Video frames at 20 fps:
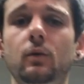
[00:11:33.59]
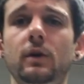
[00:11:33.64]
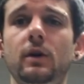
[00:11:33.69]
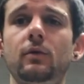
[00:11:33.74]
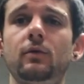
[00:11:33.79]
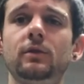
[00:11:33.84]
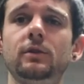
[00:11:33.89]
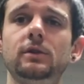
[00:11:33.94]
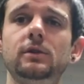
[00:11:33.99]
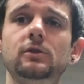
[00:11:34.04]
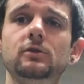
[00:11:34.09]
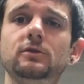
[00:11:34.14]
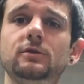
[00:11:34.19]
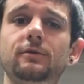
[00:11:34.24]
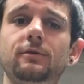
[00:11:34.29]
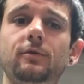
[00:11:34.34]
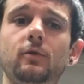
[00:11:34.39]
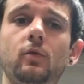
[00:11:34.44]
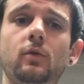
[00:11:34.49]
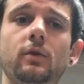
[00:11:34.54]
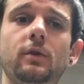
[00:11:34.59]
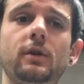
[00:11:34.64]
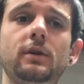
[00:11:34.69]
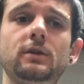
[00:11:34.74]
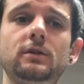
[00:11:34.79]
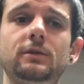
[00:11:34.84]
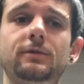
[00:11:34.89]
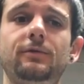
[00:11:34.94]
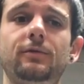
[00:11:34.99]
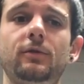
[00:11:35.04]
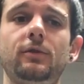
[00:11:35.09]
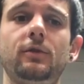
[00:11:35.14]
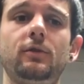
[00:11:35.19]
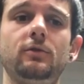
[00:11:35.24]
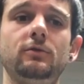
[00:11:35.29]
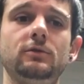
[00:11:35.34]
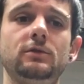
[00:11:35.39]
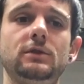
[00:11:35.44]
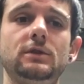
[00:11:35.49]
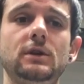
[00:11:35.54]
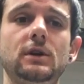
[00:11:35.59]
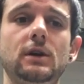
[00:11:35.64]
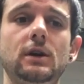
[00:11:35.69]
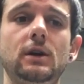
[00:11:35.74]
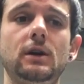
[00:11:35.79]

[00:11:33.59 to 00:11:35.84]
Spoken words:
what I really use it for is for those